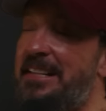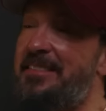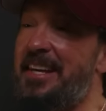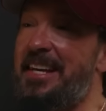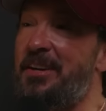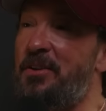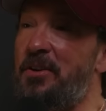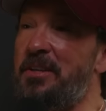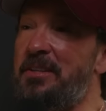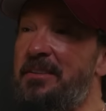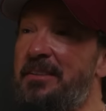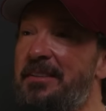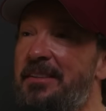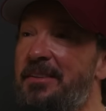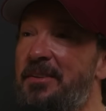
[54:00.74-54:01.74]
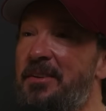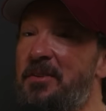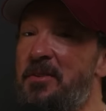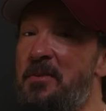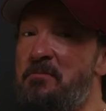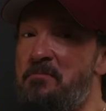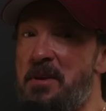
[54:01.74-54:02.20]
thing on
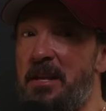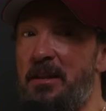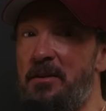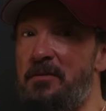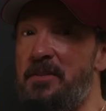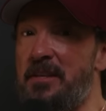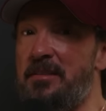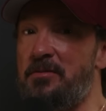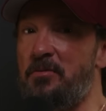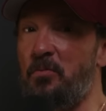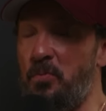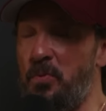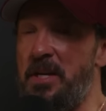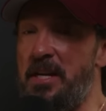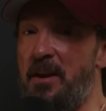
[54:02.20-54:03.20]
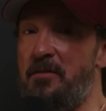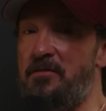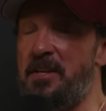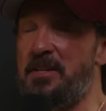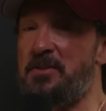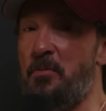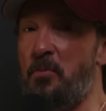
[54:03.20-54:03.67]
the middle of this week of
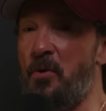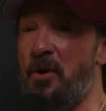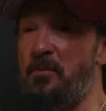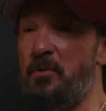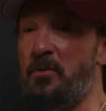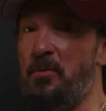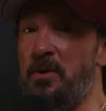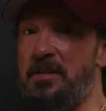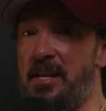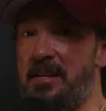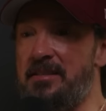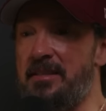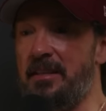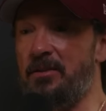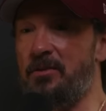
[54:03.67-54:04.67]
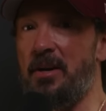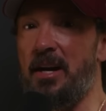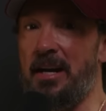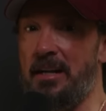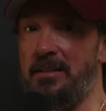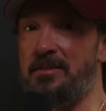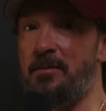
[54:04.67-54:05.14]
disappointment was I said, Laura,
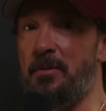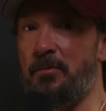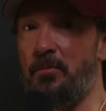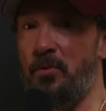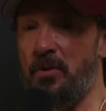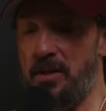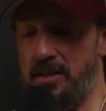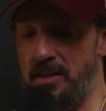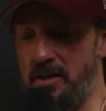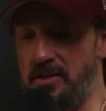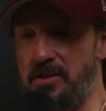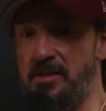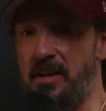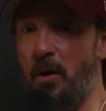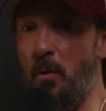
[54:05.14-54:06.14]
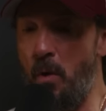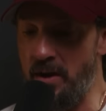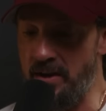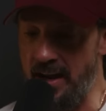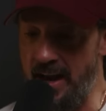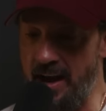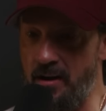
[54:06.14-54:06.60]
I got something important to tell you. She's like,
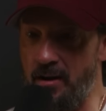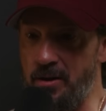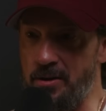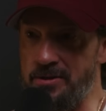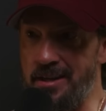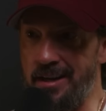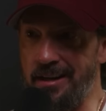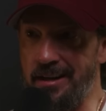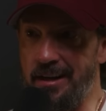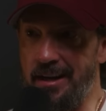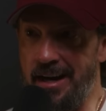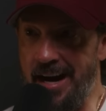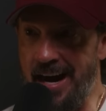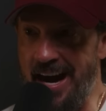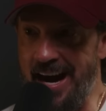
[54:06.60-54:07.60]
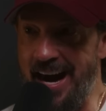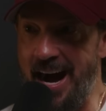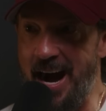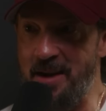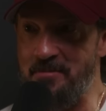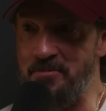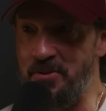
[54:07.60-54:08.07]
what now? I was like,
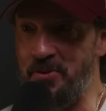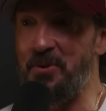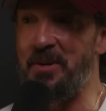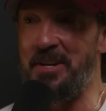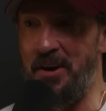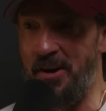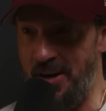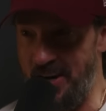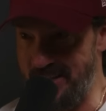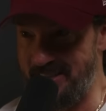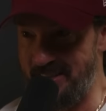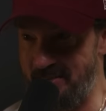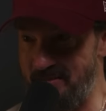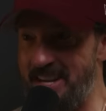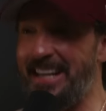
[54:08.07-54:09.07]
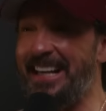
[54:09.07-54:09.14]
I'm doing awesome.